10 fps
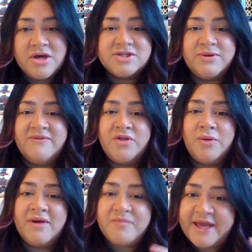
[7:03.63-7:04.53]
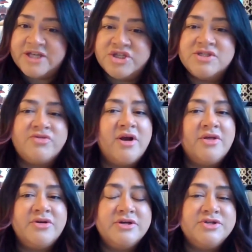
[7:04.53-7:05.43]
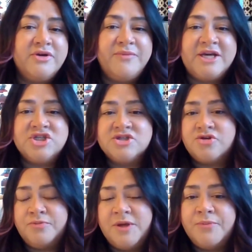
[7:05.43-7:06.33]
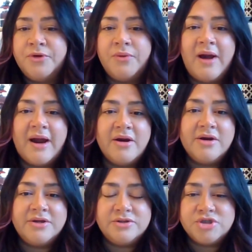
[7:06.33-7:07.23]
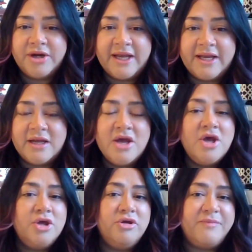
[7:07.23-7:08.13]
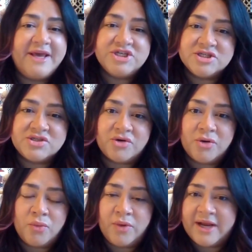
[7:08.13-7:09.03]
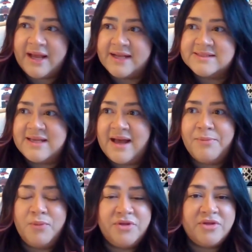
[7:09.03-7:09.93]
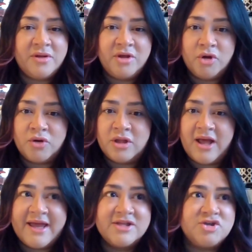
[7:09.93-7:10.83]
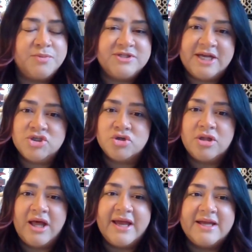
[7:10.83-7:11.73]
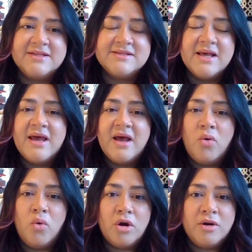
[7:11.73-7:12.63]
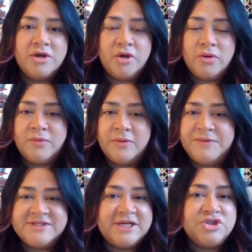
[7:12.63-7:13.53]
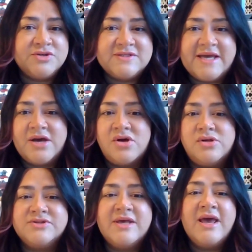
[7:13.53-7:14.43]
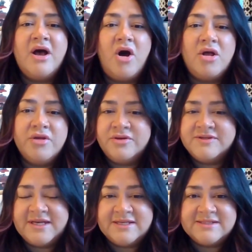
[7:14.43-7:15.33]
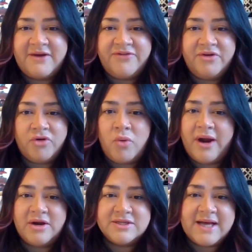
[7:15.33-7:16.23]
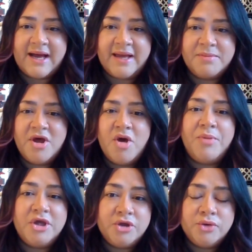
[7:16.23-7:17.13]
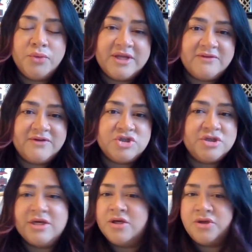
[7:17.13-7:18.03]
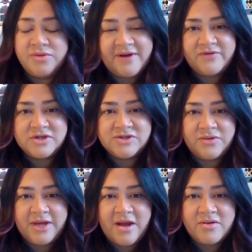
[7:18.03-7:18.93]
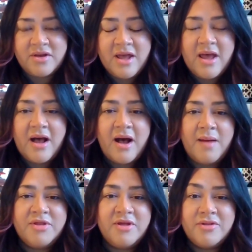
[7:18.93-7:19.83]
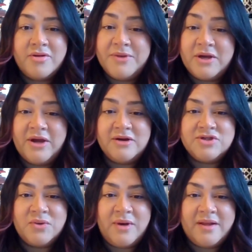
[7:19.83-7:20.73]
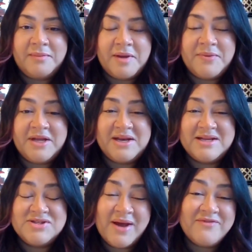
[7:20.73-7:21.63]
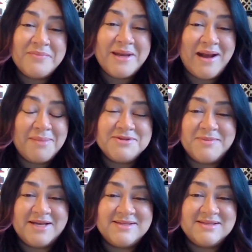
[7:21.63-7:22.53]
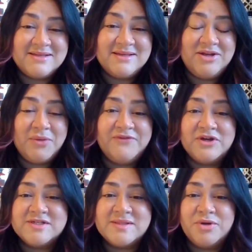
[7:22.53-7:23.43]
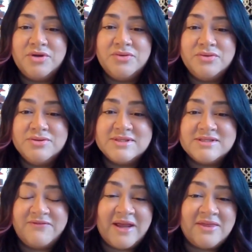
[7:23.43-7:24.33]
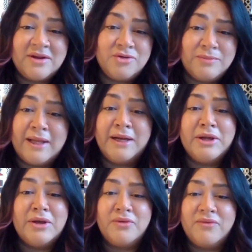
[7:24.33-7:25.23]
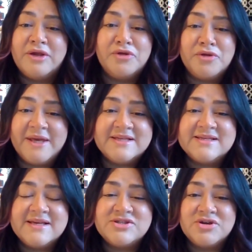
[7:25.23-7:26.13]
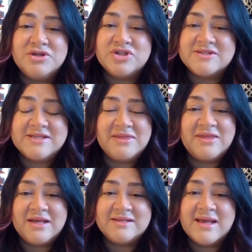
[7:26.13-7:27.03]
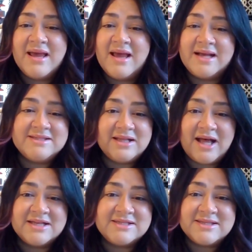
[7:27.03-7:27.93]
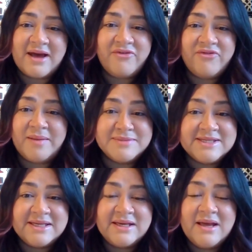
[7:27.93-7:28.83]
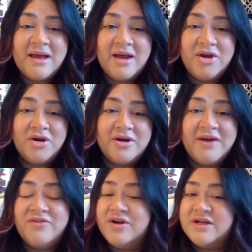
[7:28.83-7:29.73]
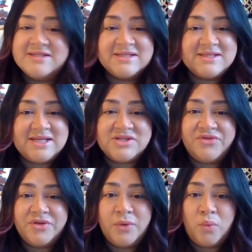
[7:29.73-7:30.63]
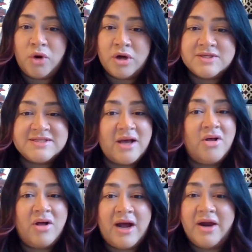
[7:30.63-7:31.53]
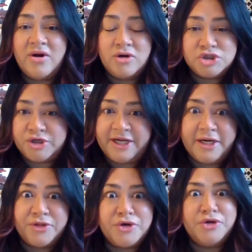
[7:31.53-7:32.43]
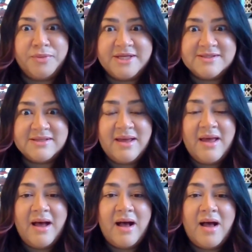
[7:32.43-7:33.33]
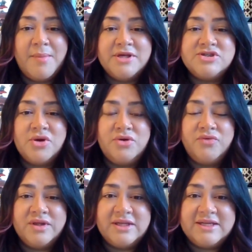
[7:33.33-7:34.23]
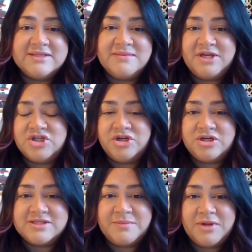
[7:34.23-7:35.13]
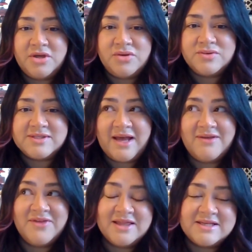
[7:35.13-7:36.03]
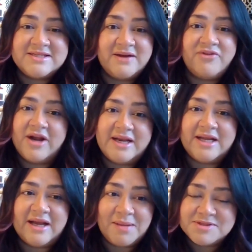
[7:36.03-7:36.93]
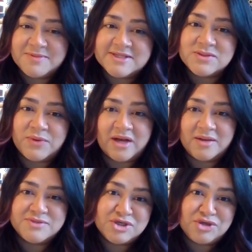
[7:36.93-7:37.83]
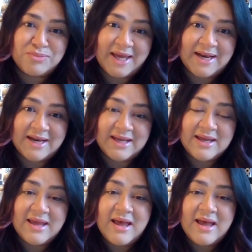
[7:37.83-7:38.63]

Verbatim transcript: So even though you have patience for others, you have patience for the people you hire and you train, you have patience for what has to happen with, you know, clients or potential clients or, you know, potential sales, all of those things definitely require time, but you individually, you never slow down. Um, the other big character quality, in my opinion, is you have to be an optimist. You know, if you're someone who loses faith in humanity on a regular basis, or you just see things as a glass is half empty, you're never going to successfully work, sell, hire, or train other humans. Um, so you really need to make sure you're somebody who is kind of like this never-ending optimist when it comes to humanity.